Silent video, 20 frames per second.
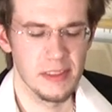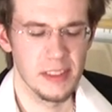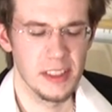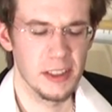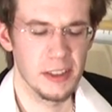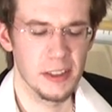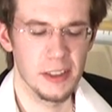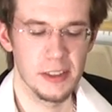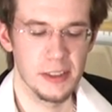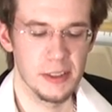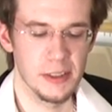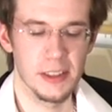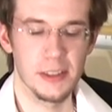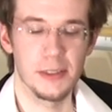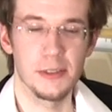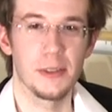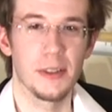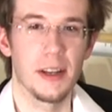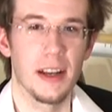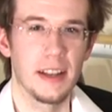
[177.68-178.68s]
you could do
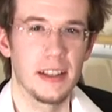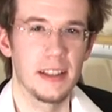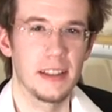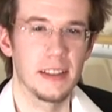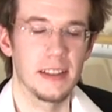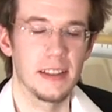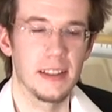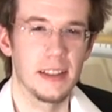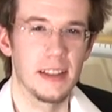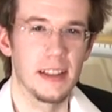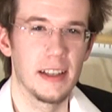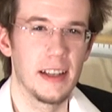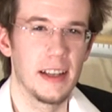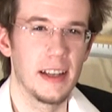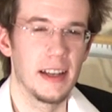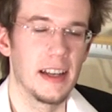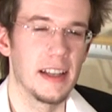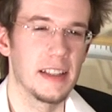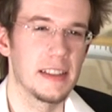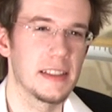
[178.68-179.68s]
this for anything.
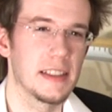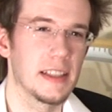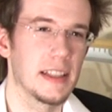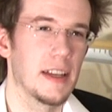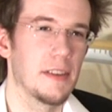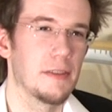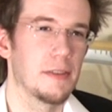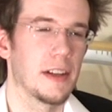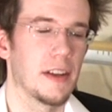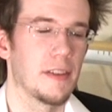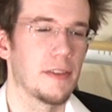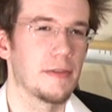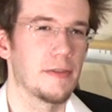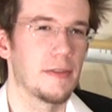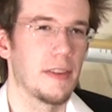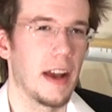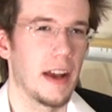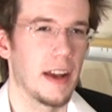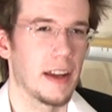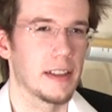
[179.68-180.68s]
It's to give an
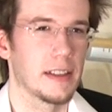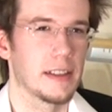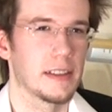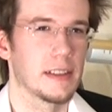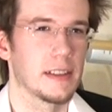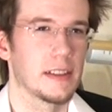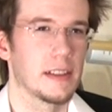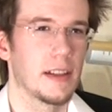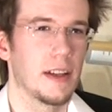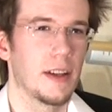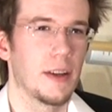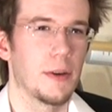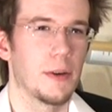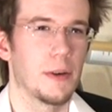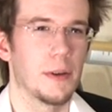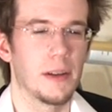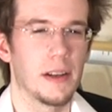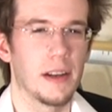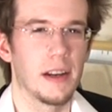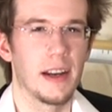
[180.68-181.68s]
effect,
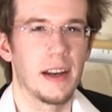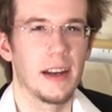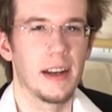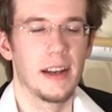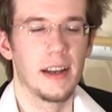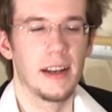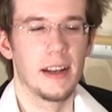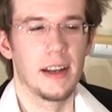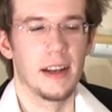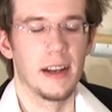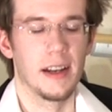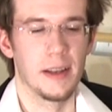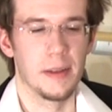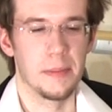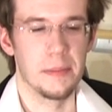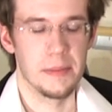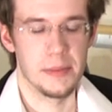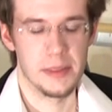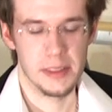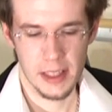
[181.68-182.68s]
or
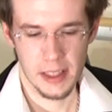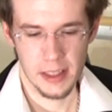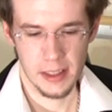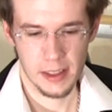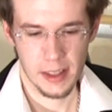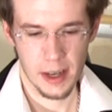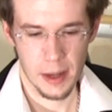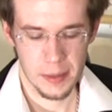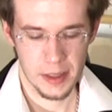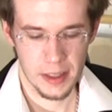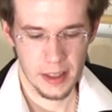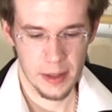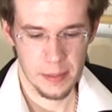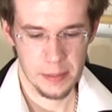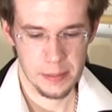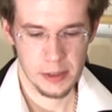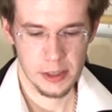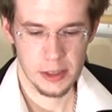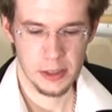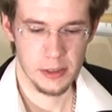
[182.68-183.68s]
say you're coming
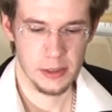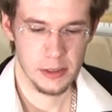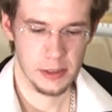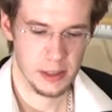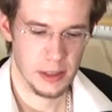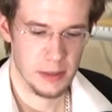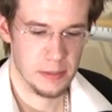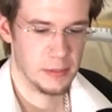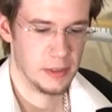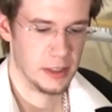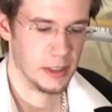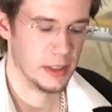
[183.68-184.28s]
up to some